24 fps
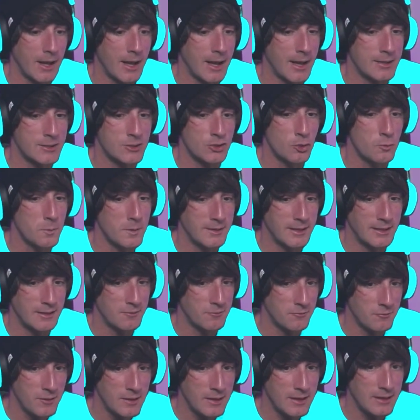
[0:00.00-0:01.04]
assuming the
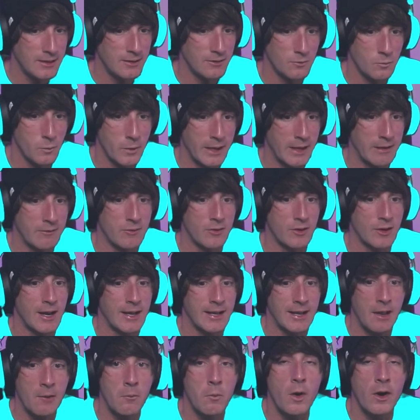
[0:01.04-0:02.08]
defeat, whatever.
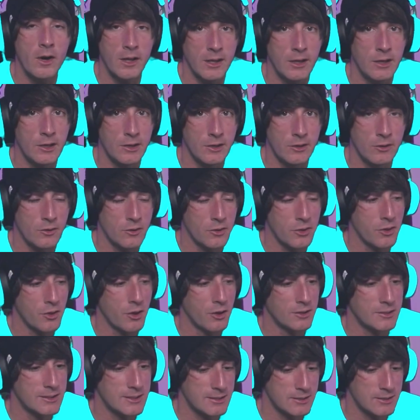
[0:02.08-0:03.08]
Like, I want to hear your thoughts.